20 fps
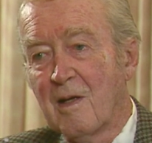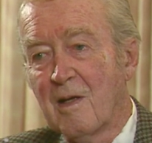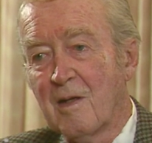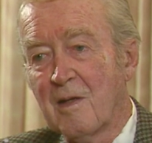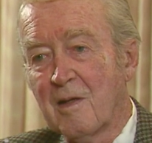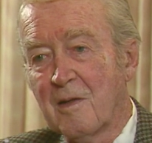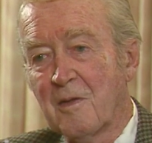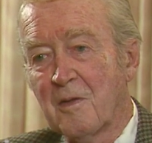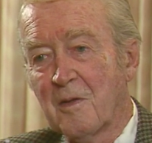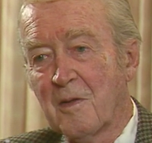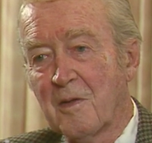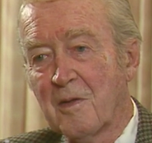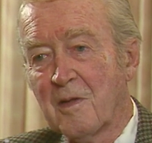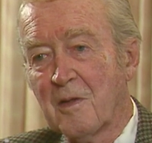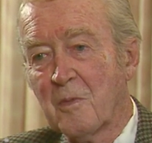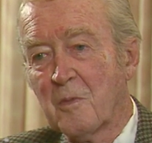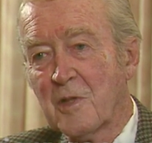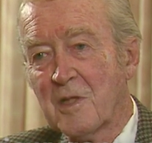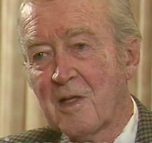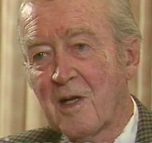they,
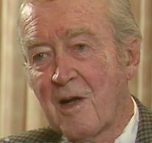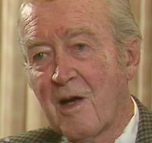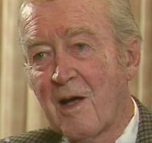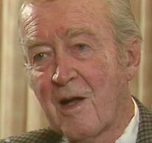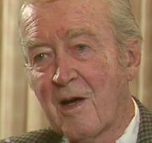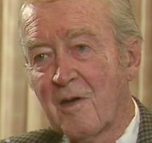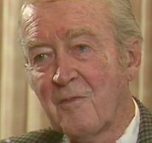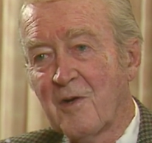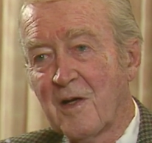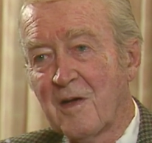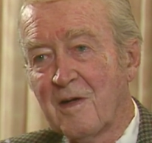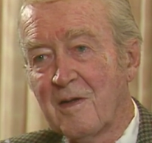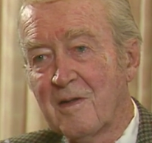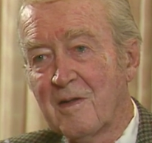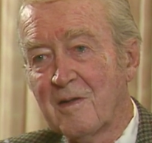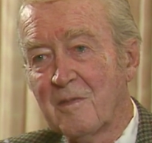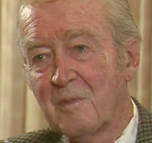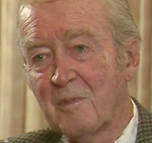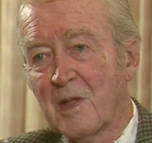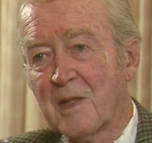there was a lot of it,
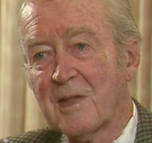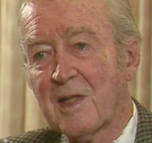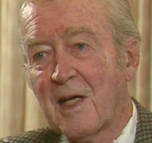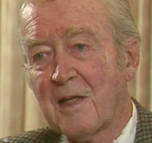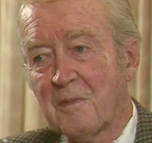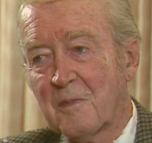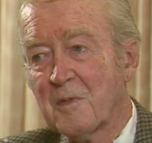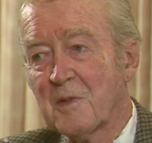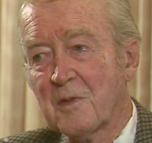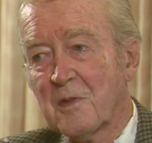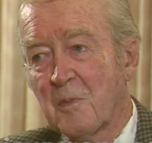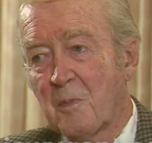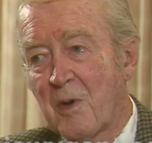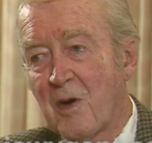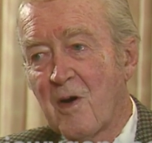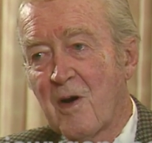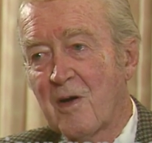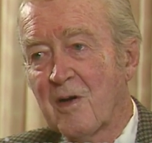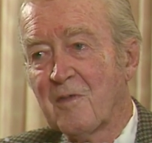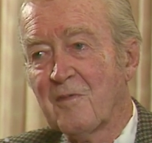but that was a
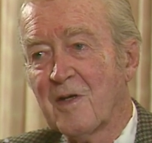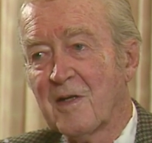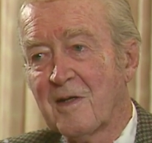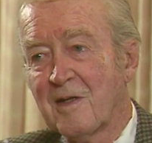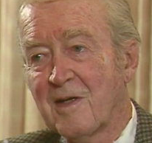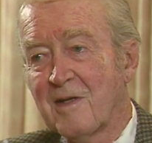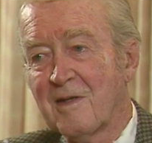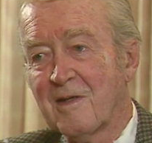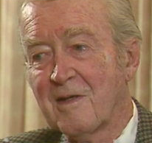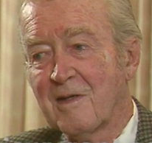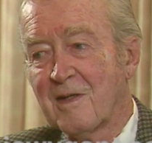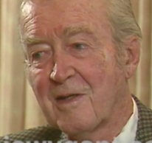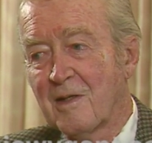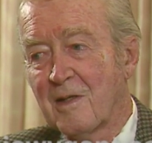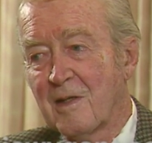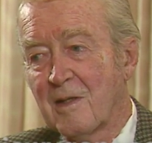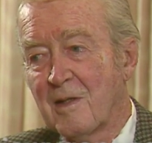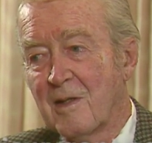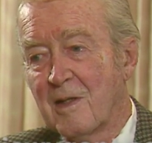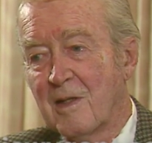part of it, and
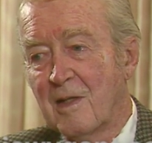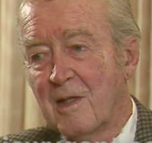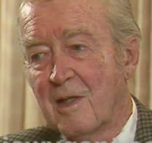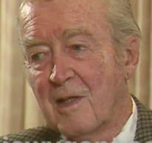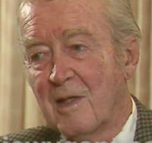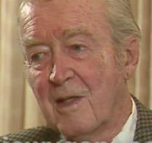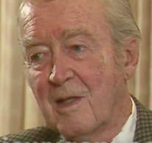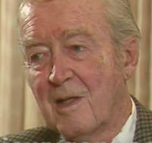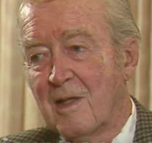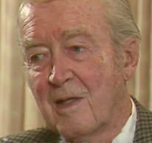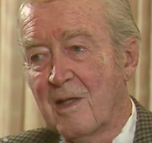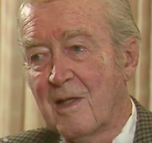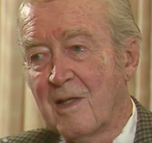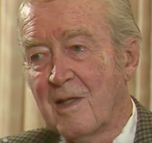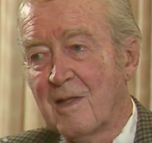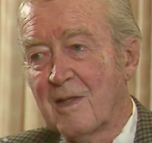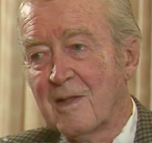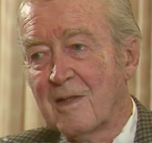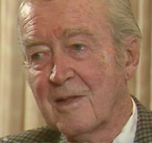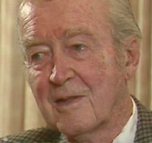uh,
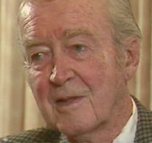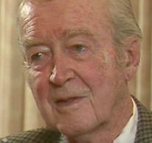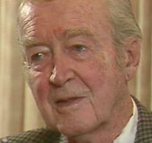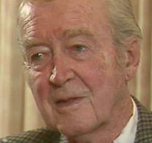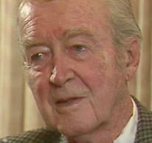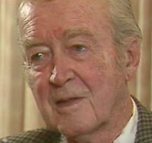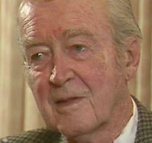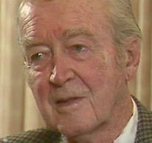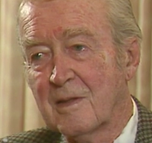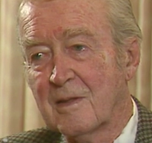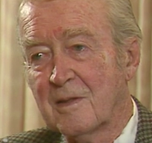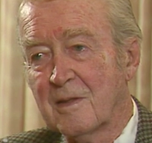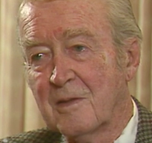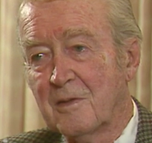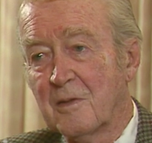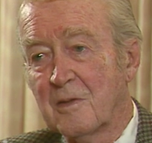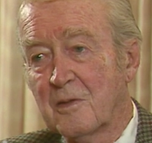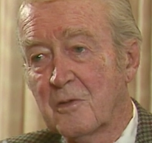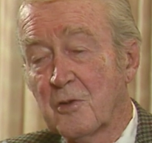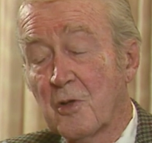
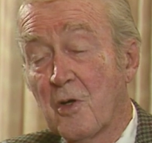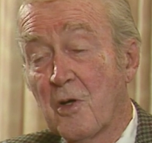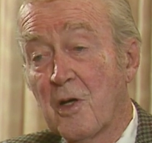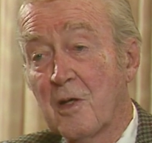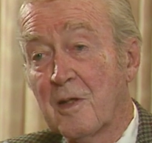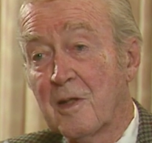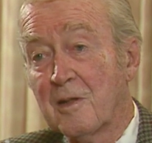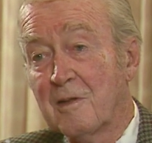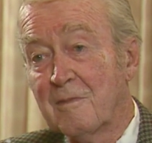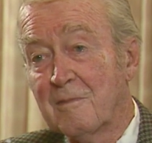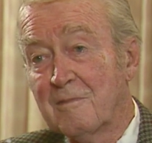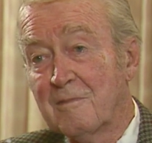you enjoyed it